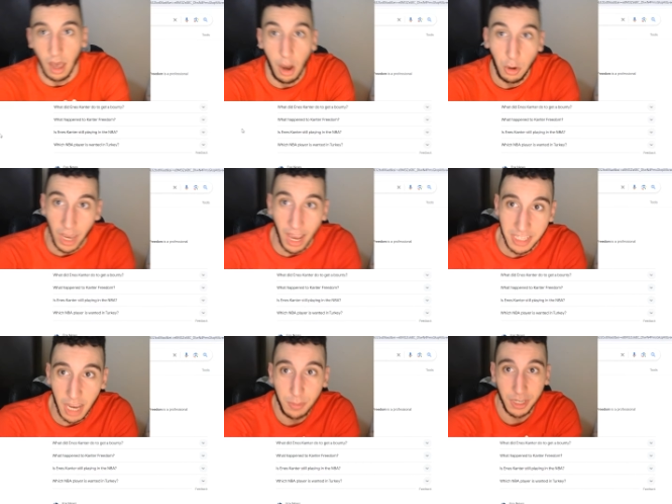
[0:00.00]
Okay, I
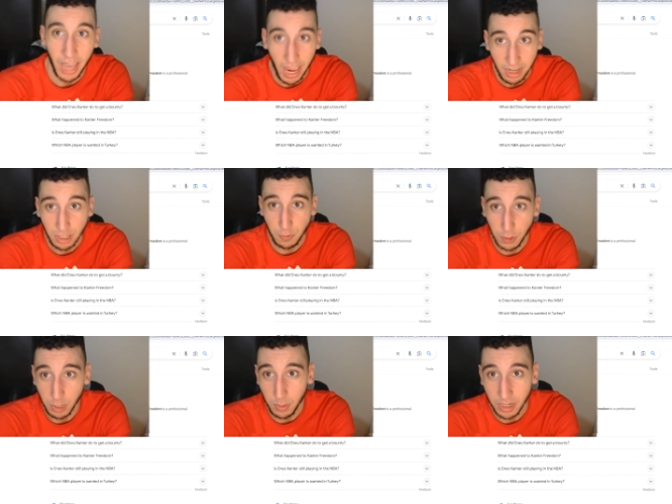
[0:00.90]
typed in Enes
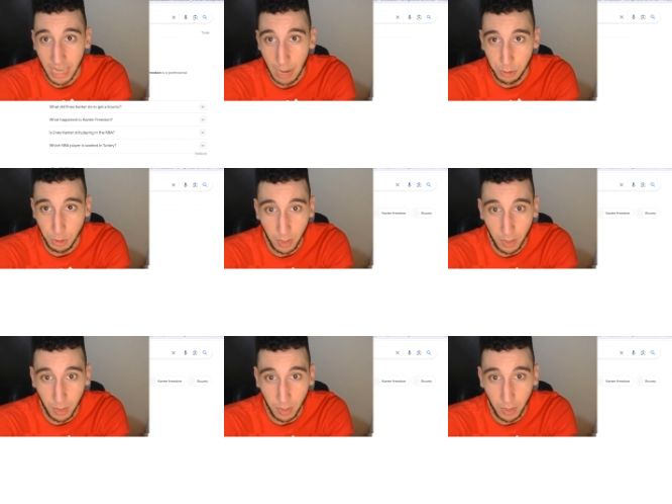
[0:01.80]
Freedom captured by